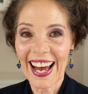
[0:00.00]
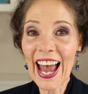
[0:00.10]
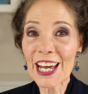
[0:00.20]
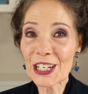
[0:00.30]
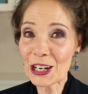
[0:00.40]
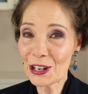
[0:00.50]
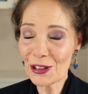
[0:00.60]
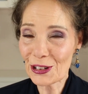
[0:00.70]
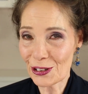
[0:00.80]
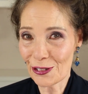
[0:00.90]
And here are
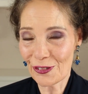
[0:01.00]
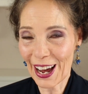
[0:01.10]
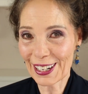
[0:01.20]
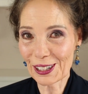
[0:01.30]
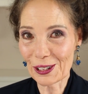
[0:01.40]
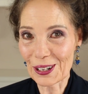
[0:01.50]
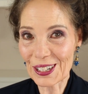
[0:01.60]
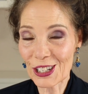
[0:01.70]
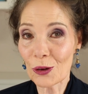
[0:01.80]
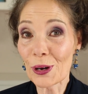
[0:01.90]
the two final
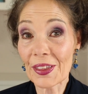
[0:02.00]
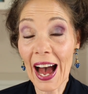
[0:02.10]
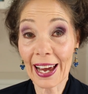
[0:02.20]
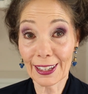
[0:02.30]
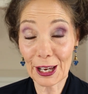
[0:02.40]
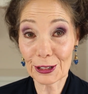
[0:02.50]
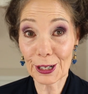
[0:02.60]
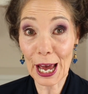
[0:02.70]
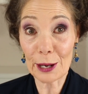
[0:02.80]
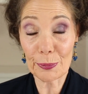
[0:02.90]
looks with
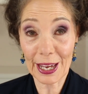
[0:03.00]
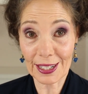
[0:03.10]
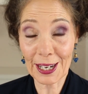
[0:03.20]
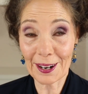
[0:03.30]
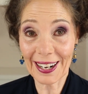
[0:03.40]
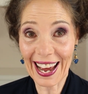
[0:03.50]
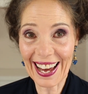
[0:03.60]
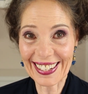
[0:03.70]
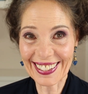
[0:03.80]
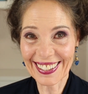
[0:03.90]
eyeliner and mascara
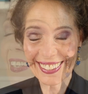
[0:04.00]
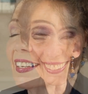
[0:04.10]
added.